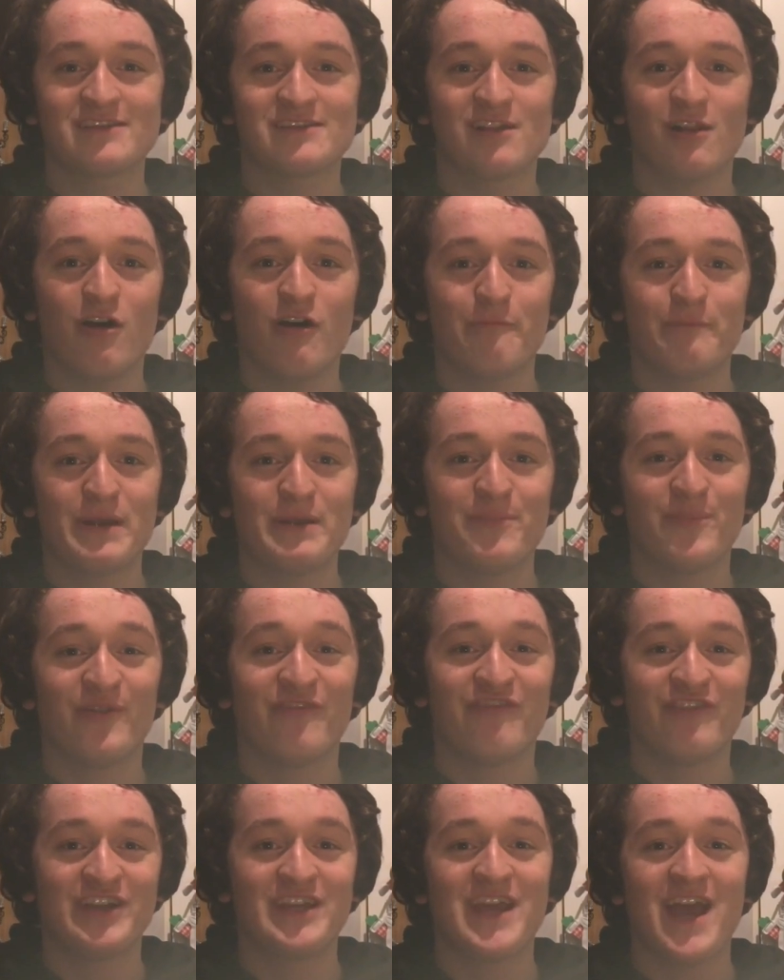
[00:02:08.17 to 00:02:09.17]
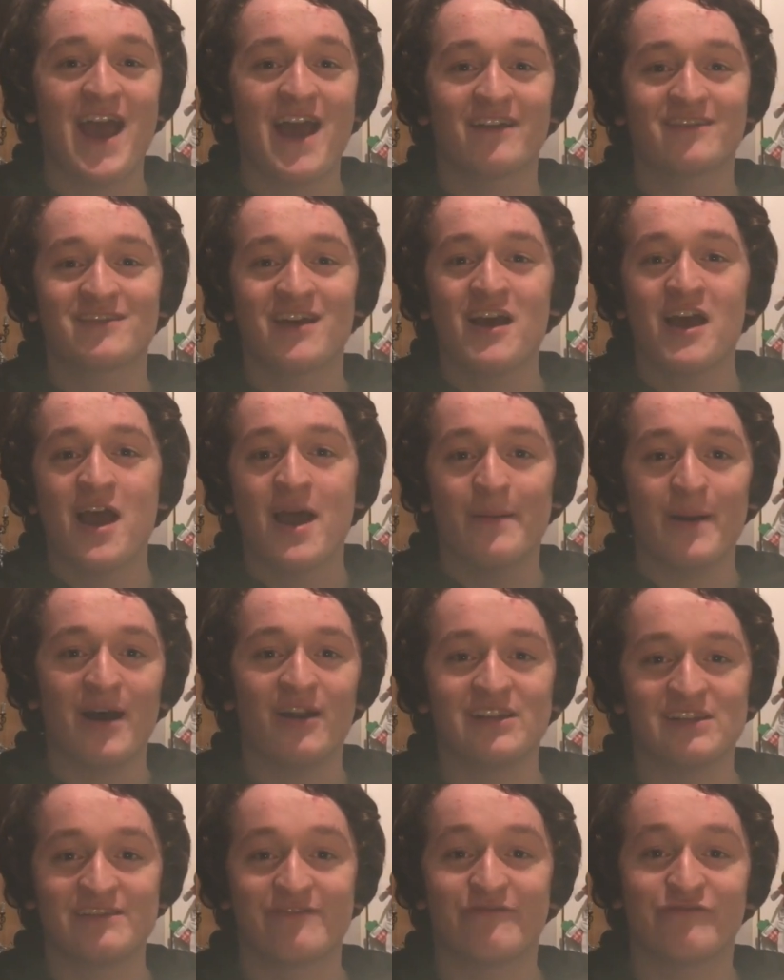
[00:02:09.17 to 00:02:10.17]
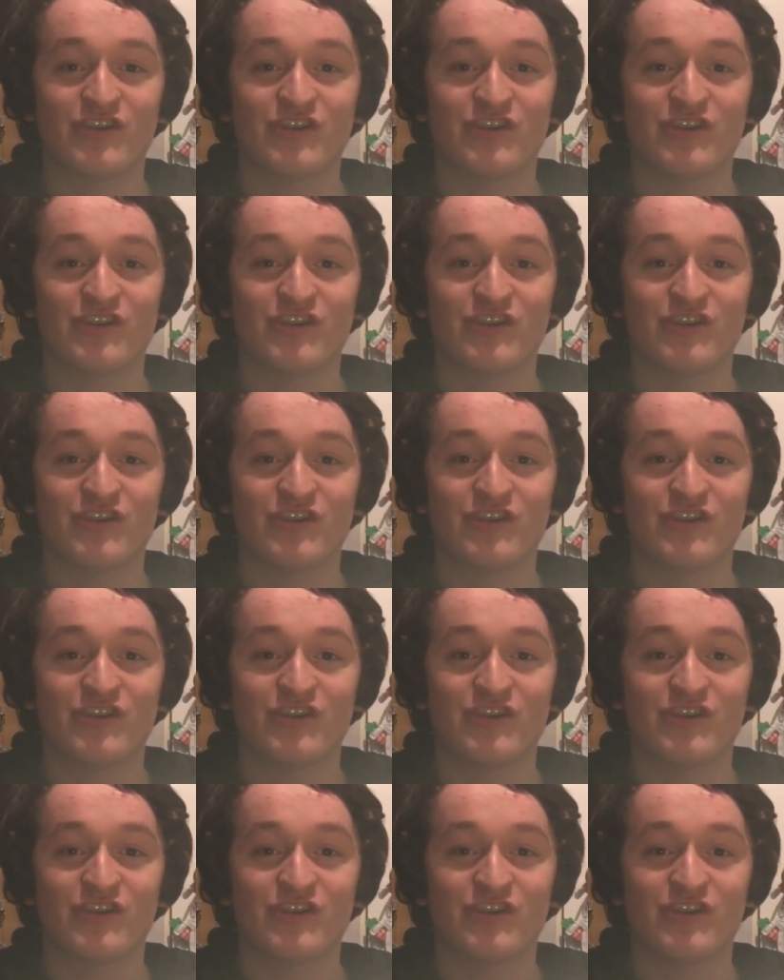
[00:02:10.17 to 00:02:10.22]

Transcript: as a lot of people forget about this